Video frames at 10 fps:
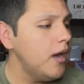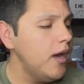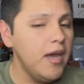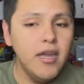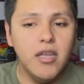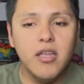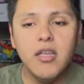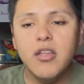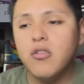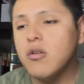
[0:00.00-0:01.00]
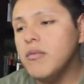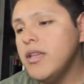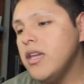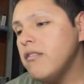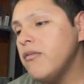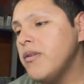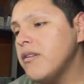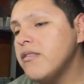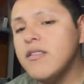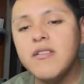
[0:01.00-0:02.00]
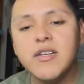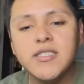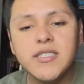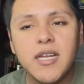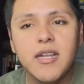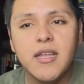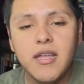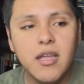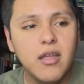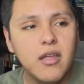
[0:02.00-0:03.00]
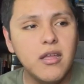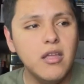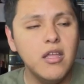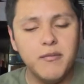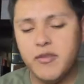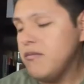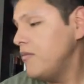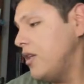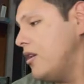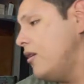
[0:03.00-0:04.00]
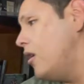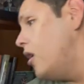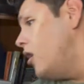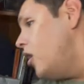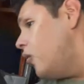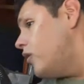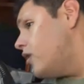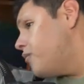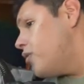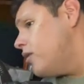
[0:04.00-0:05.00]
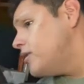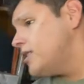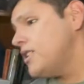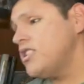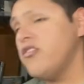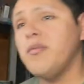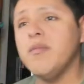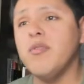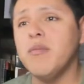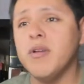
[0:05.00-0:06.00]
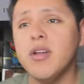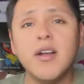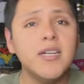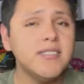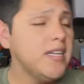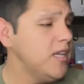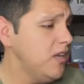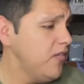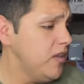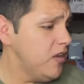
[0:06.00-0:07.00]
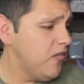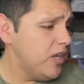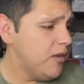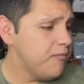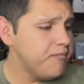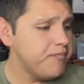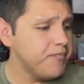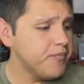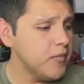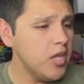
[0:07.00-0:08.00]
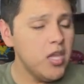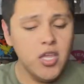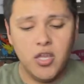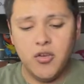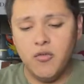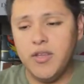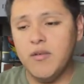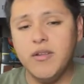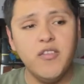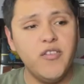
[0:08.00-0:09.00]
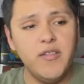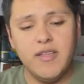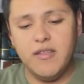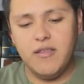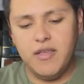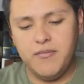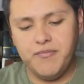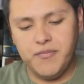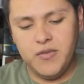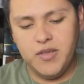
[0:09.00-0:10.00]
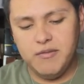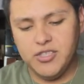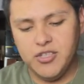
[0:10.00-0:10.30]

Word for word: I normally have a pair of scissors that helps me with the process of opening Pokemon cards and I can't find Tiffany. No idea where Tiffany's at today. Okay, we're just